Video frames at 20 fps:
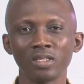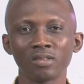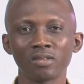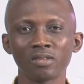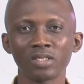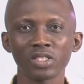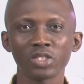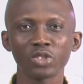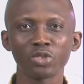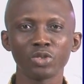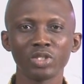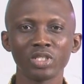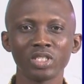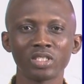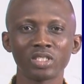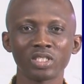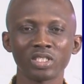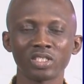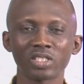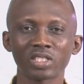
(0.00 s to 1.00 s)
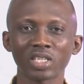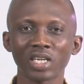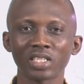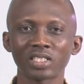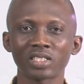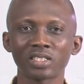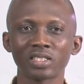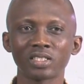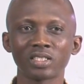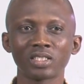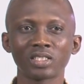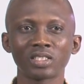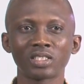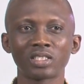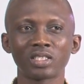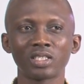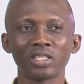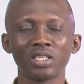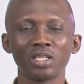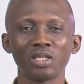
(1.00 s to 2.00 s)
This unit is
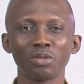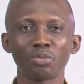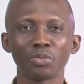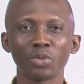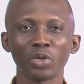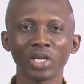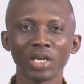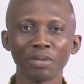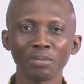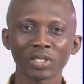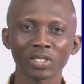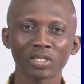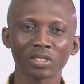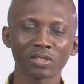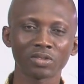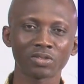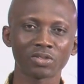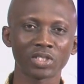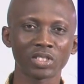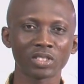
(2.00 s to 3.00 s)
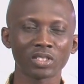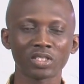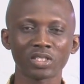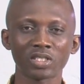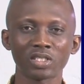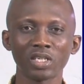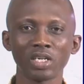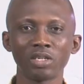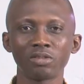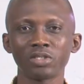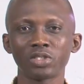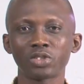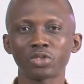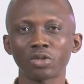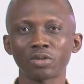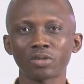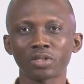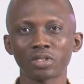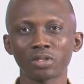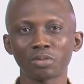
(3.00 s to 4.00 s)
titled Polemical Tricks and
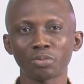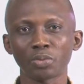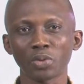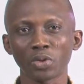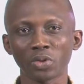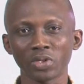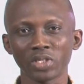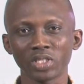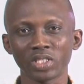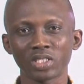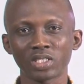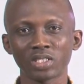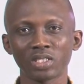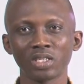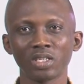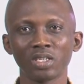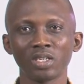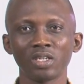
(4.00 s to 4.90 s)
Rhetorical Ploys.